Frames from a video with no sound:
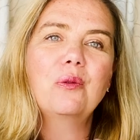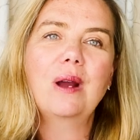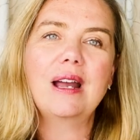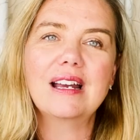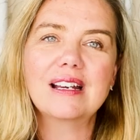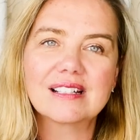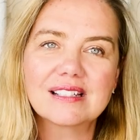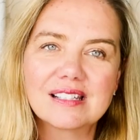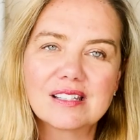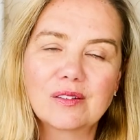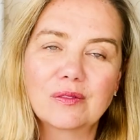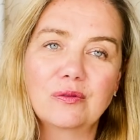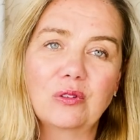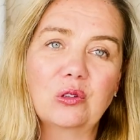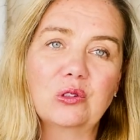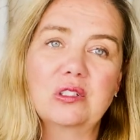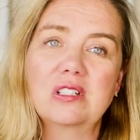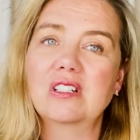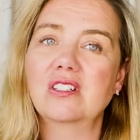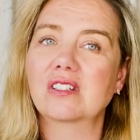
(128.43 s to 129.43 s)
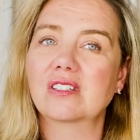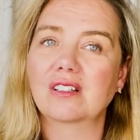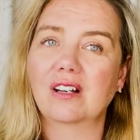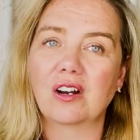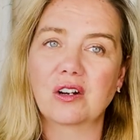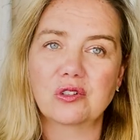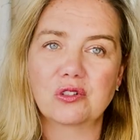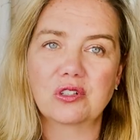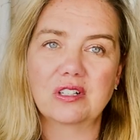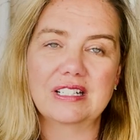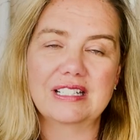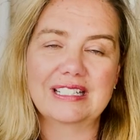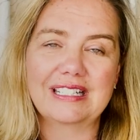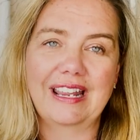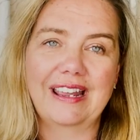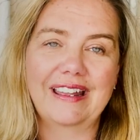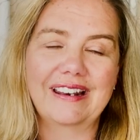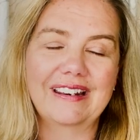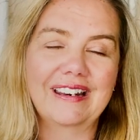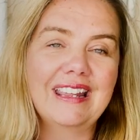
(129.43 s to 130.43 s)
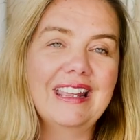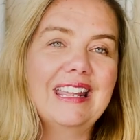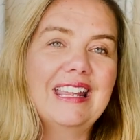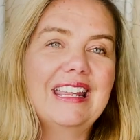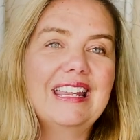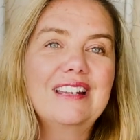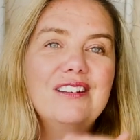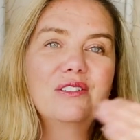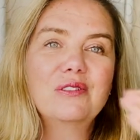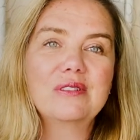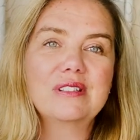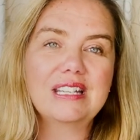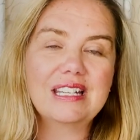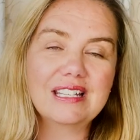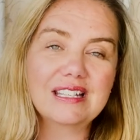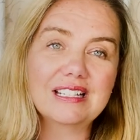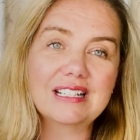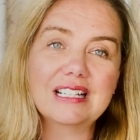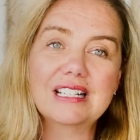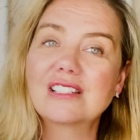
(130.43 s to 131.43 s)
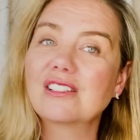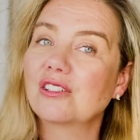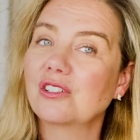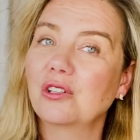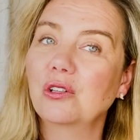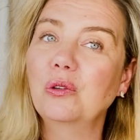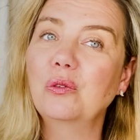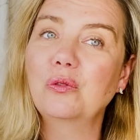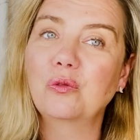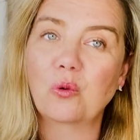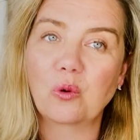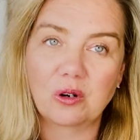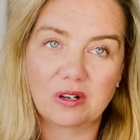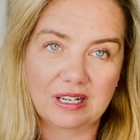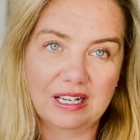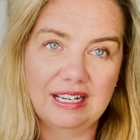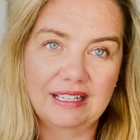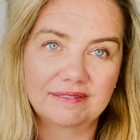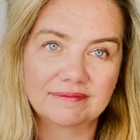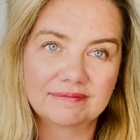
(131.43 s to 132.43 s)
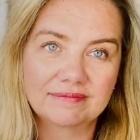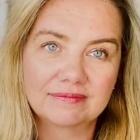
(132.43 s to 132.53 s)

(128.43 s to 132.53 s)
US, the voltage is 110. In New Zealand, it's 240,